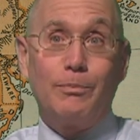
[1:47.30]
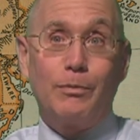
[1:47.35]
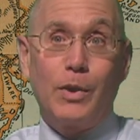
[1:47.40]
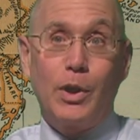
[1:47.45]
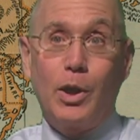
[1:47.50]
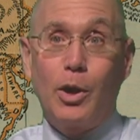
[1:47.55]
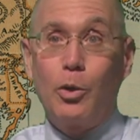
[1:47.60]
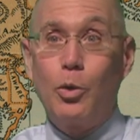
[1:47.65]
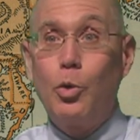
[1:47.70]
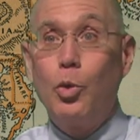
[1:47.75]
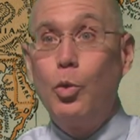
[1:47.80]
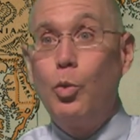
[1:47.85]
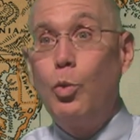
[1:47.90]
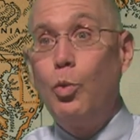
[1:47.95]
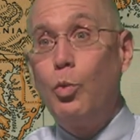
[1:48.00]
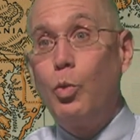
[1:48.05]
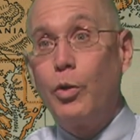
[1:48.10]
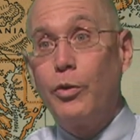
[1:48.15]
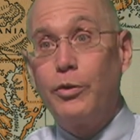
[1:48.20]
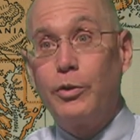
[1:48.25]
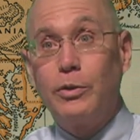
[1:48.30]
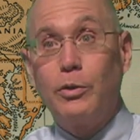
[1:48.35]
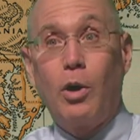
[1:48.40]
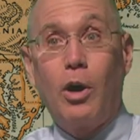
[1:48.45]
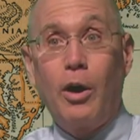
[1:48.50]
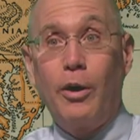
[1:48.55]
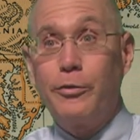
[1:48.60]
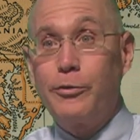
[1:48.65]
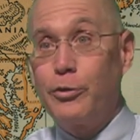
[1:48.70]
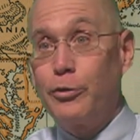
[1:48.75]
you know, who were the
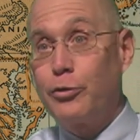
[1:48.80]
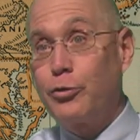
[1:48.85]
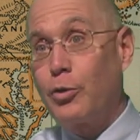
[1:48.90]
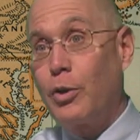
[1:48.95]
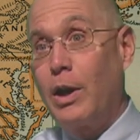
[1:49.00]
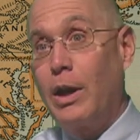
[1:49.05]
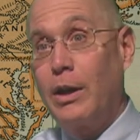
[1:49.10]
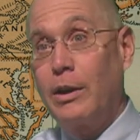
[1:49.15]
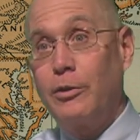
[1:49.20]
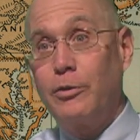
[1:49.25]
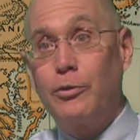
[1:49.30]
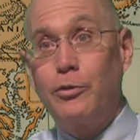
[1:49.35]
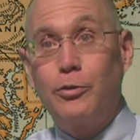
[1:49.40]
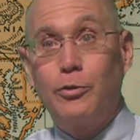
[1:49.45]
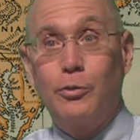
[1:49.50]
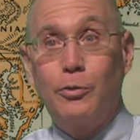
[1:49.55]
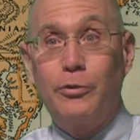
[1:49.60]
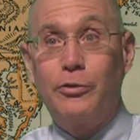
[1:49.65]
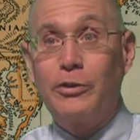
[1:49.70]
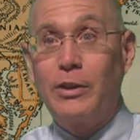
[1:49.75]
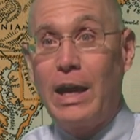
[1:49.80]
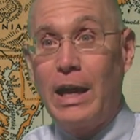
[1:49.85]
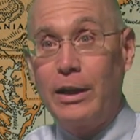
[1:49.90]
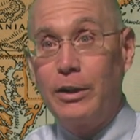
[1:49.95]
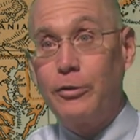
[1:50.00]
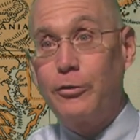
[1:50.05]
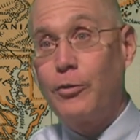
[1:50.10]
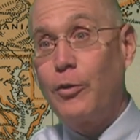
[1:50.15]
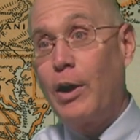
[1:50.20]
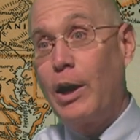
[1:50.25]
authors trying to
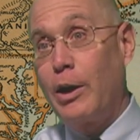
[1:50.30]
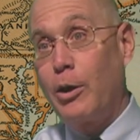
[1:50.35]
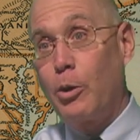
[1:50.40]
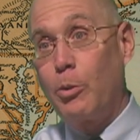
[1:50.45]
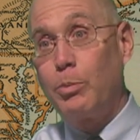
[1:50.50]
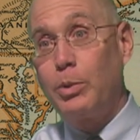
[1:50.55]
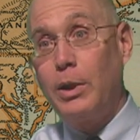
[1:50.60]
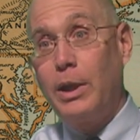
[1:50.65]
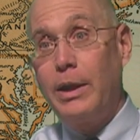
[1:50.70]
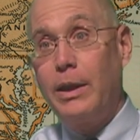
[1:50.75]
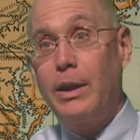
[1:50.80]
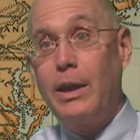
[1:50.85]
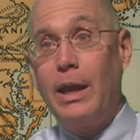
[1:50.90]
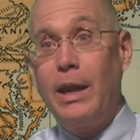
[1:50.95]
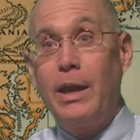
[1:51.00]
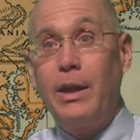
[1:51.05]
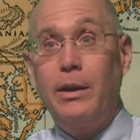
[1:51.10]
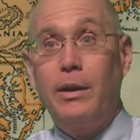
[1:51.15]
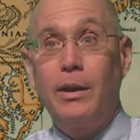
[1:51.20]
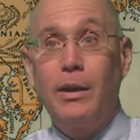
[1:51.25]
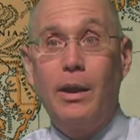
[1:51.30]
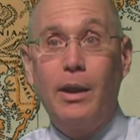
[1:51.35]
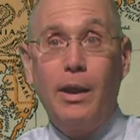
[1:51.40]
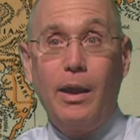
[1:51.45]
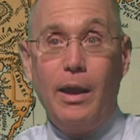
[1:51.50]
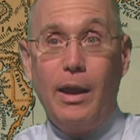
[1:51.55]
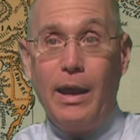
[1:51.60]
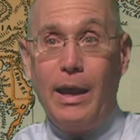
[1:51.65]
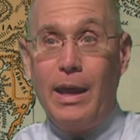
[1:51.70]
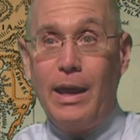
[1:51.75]
satisfy or placate,
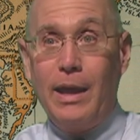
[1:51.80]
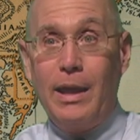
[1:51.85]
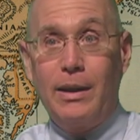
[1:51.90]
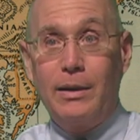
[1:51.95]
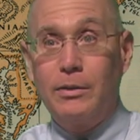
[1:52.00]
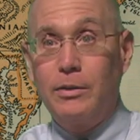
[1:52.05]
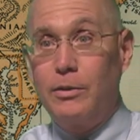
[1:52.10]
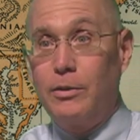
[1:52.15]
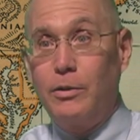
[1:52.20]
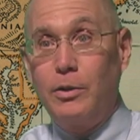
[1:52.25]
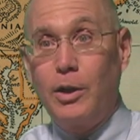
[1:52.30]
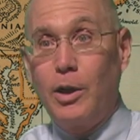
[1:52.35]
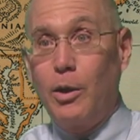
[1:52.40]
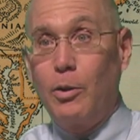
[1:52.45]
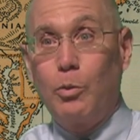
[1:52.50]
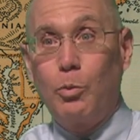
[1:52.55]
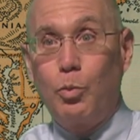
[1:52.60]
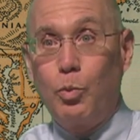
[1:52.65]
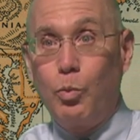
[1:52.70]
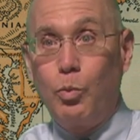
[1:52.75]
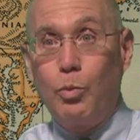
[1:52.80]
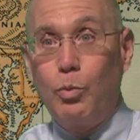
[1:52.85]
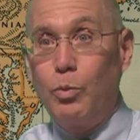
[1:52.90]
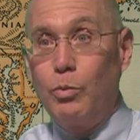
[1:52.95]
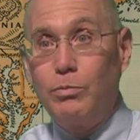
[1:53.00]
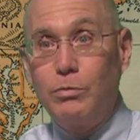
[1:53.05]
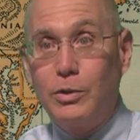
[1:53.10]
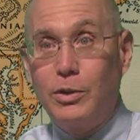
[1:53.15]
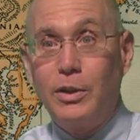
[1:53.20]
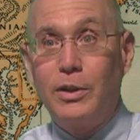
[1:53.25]
and, you know,
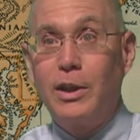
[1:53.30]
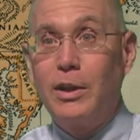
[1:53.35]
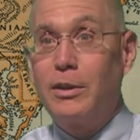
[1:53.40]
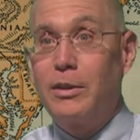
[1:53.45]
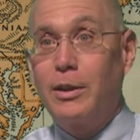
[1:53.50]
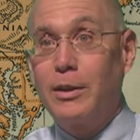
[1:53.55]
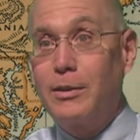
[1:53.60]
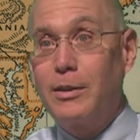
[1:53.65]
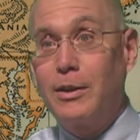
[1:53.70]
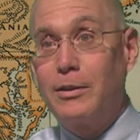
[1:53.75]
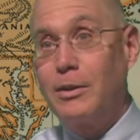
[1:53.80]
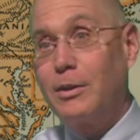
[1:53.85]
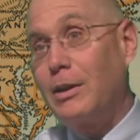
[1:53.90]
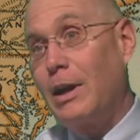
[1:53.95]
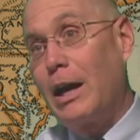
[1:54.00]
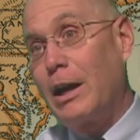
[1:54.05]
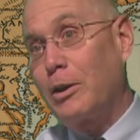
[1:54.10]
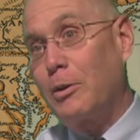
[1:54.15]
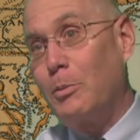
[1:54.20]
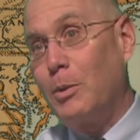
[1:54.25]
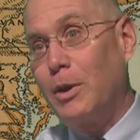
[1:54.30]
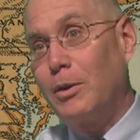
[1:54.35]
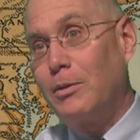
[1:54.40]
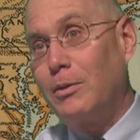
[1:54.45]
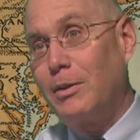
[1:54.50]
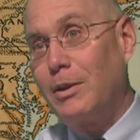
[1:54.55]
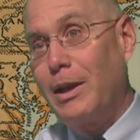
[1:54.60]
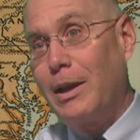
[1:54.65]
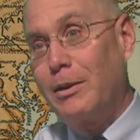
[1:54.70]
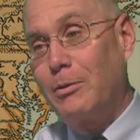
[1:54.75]
did they think that the document
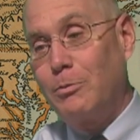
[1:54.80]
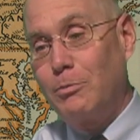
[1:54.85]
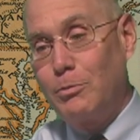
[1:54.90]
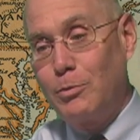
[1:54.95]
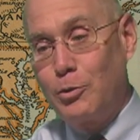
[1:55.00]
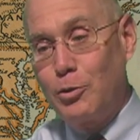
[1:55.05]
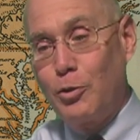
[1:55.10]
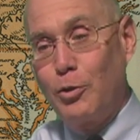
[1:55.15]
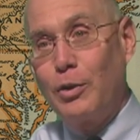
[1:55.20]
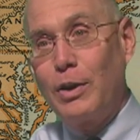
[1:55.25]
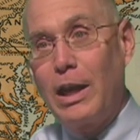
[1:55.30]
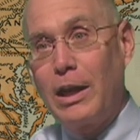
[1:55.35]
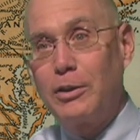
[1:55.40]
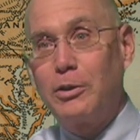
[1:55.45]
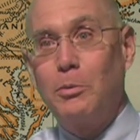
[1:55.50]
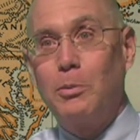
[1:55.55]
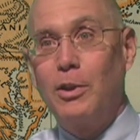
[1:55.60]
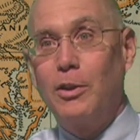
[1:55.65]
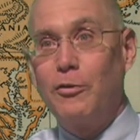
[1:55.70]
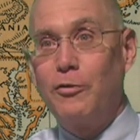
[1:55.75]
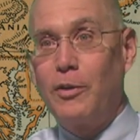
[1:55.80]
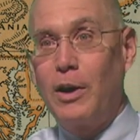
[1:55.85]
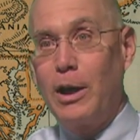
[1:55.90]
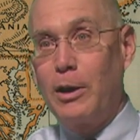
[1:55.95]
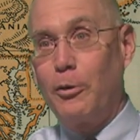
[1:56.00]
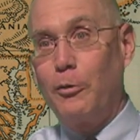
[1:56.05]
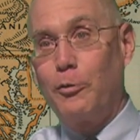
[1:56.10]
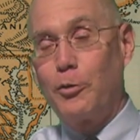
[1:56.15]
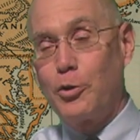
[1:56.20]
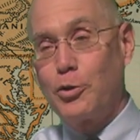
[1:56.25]
that turned out to be the
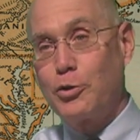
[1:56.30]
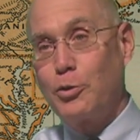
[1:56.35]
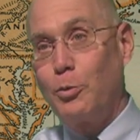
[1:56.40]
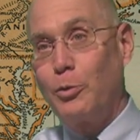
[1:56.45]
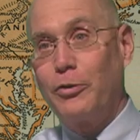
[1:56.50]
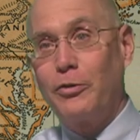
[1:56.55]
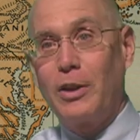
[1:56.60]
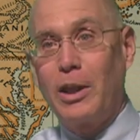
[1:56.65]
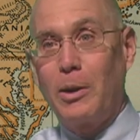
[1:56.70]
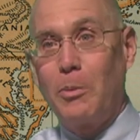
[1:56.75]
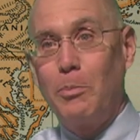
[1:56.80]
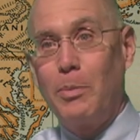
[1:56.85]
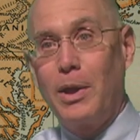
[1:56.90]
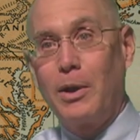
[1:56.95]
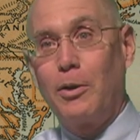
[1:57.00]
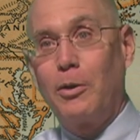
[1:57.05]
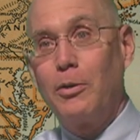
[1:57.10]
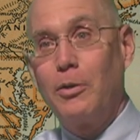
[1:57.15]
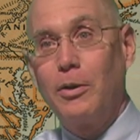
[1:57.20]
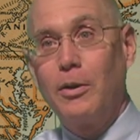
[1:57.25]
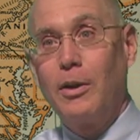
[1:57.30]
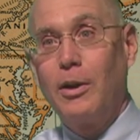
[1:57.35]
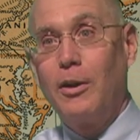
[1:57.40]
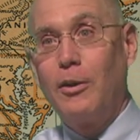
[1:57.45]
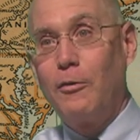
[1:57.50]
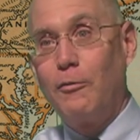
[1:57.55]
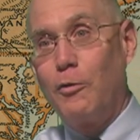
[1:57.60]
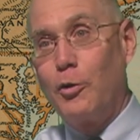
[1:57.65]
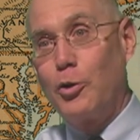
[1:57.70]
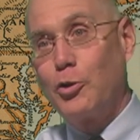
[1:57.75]
final version, was that a better
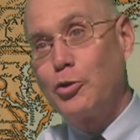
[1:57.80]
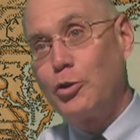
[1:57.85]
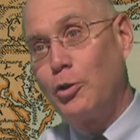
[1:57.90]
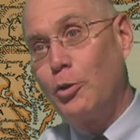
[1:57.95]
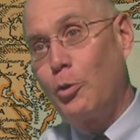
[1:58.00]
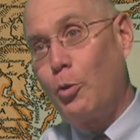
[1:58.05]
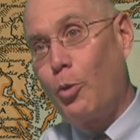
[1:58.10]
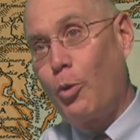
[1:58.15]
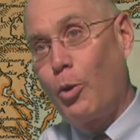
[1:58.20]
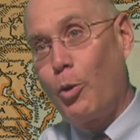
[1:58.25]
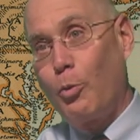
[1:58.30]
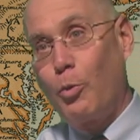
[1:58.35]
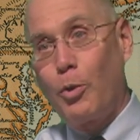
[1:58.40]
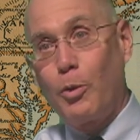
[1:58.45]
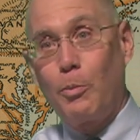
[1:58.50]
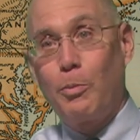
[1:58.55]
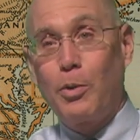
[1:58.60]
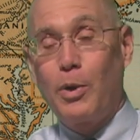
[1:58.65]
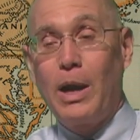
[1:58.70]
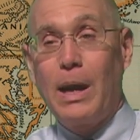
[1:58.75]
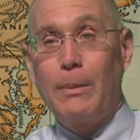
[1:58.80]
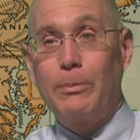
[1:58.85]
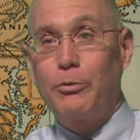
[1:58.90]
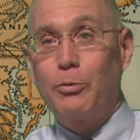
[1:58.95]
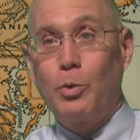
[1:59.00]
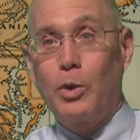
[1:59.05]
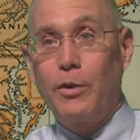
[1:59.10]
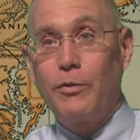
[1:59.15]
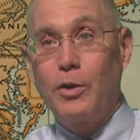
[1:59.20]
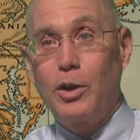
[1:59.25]
version, or were
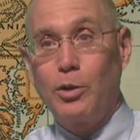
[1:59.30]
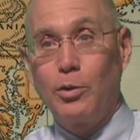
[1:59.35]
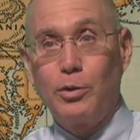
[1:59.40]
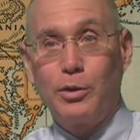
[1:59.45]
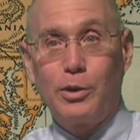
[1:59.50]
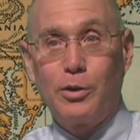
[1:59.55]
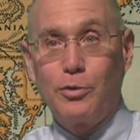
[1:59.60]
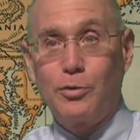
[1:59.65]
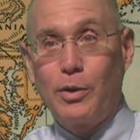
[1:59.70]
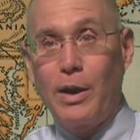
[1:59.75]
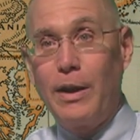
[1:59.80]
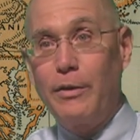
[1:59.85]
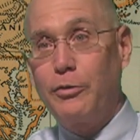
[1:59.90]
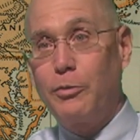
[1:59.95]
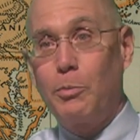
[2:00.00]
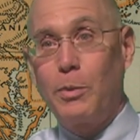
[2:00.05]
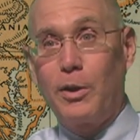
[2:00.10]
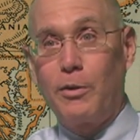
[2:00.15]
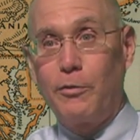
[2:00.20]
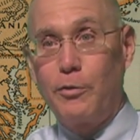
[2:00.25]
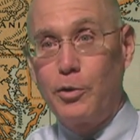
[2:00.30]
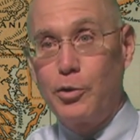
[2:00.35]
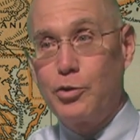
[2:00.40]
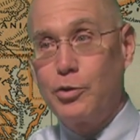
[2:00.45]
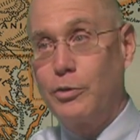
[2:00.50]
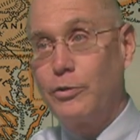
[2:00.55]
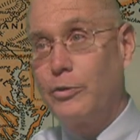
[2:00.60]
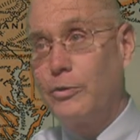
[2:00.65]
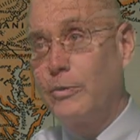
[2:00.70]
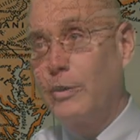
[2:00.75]
perhaps one of the earlier drafts better
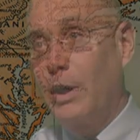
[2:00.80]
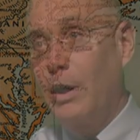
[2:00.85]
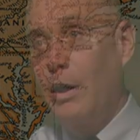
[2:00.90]
versions?